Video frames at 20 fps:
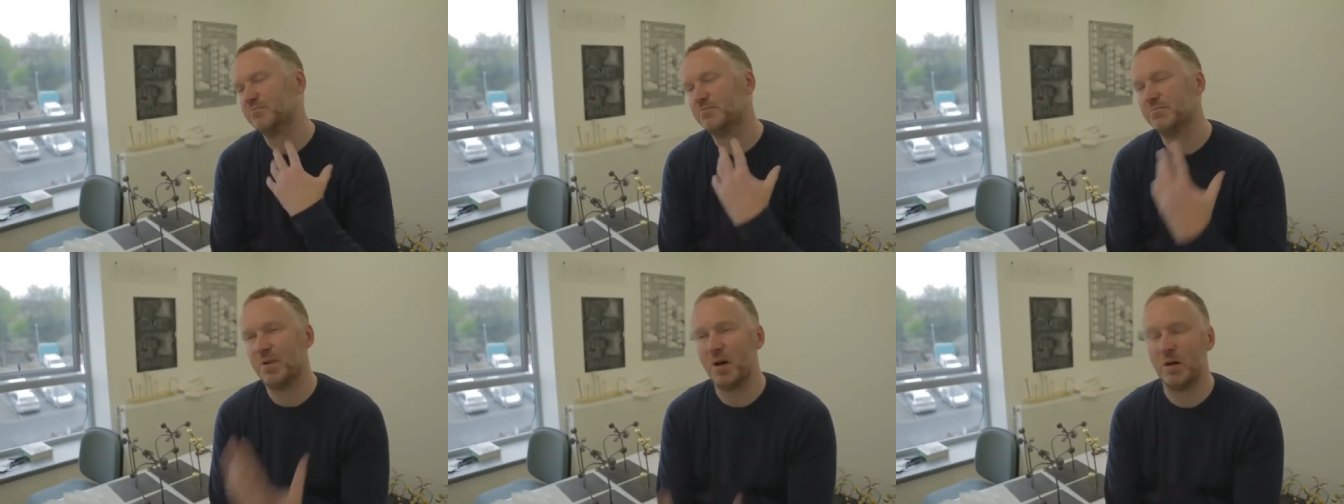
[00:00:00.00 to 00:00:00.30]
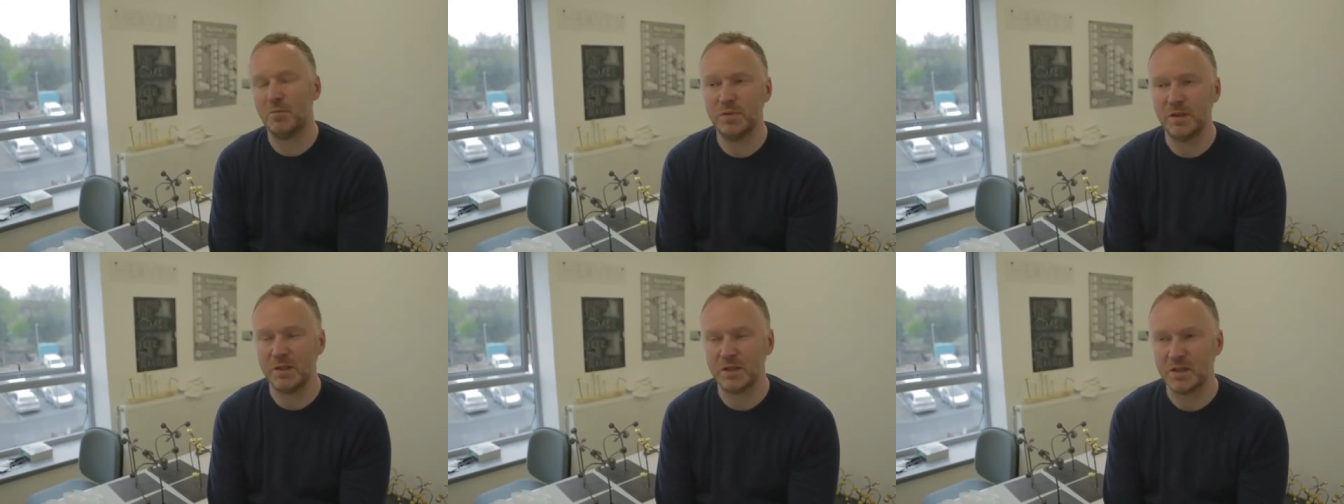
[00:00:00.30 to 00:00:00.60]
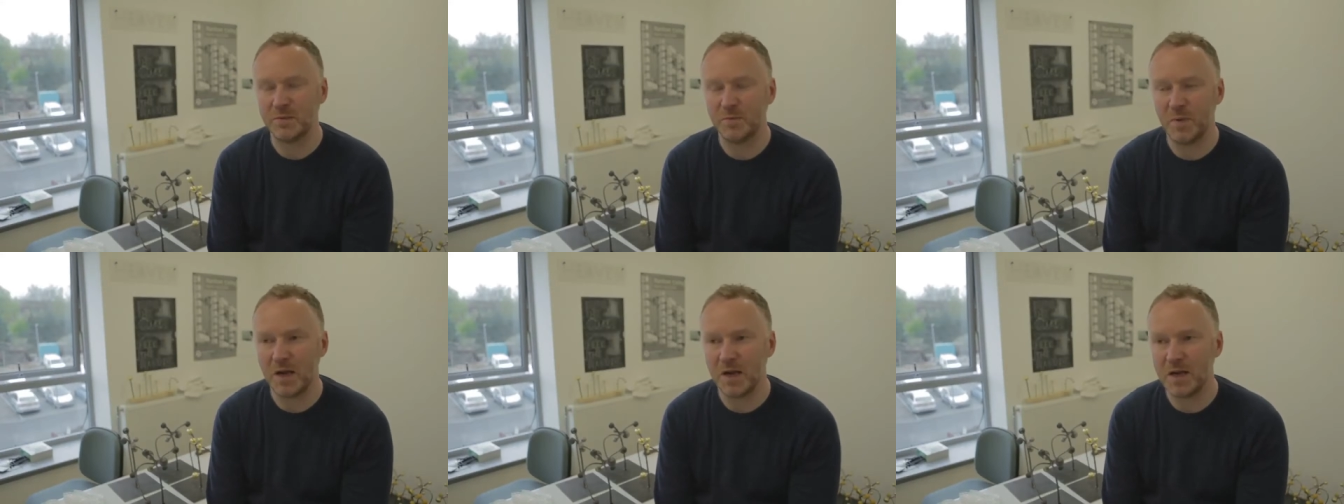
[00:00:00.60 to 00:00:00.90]
public
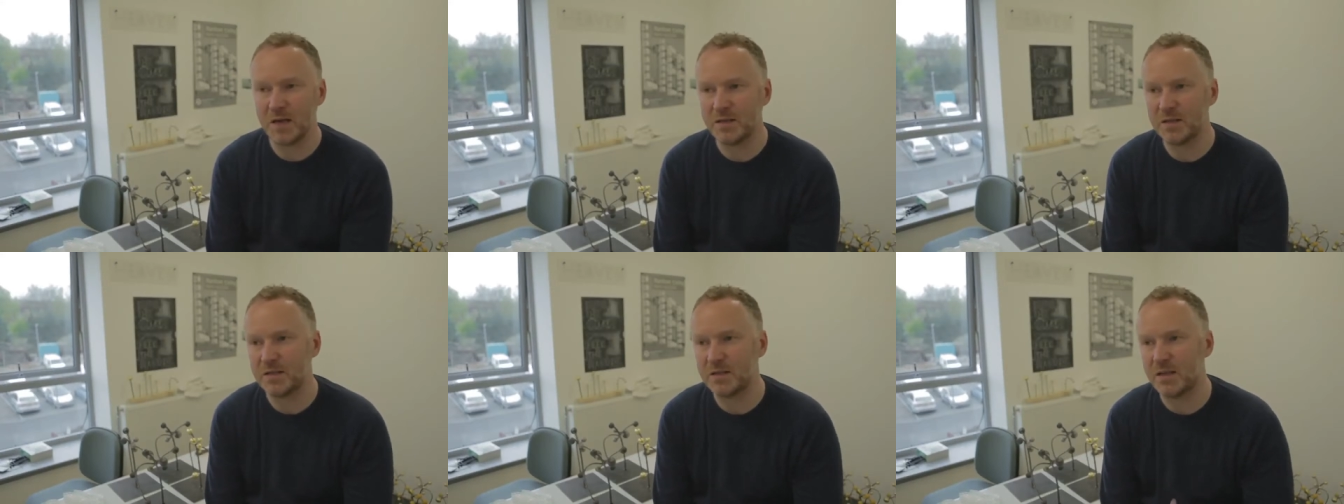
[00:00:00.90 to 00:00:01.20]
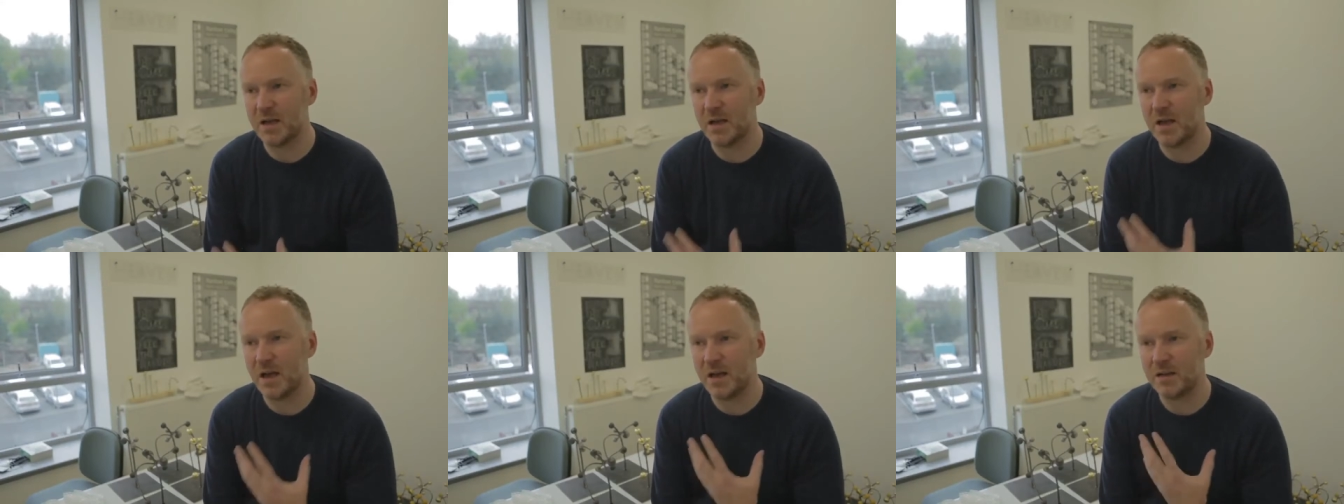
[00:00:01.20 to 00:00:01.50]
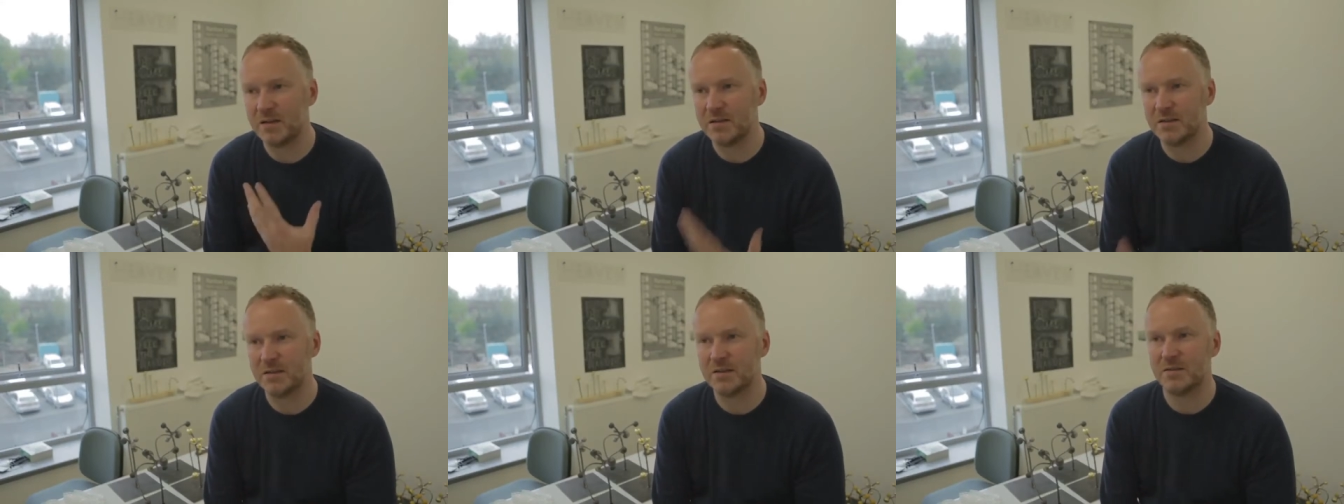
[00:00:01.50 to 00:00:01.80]
space
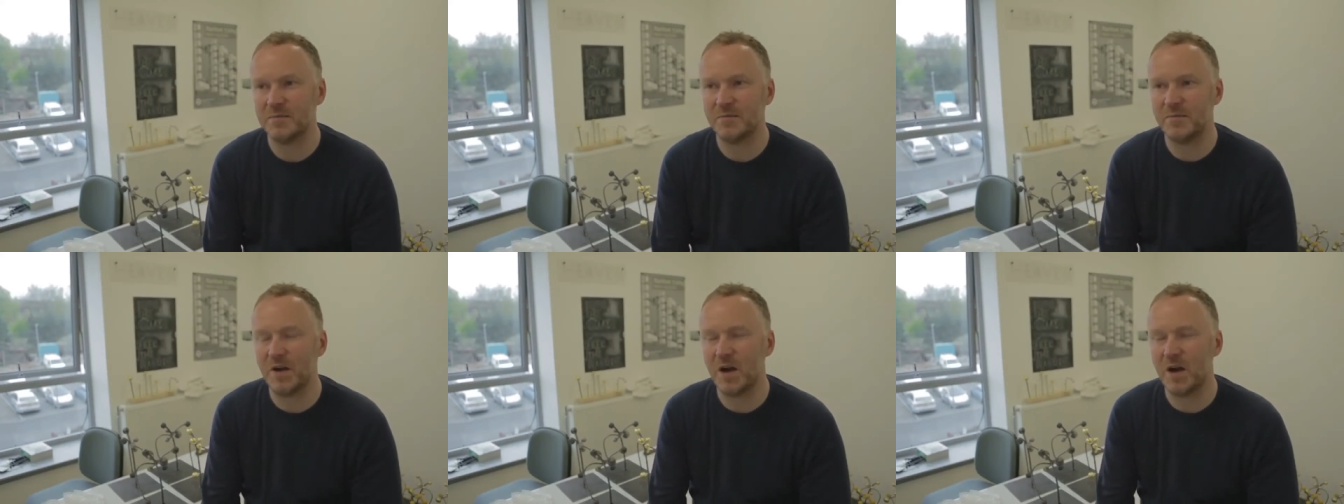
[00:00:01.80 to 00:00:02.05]
and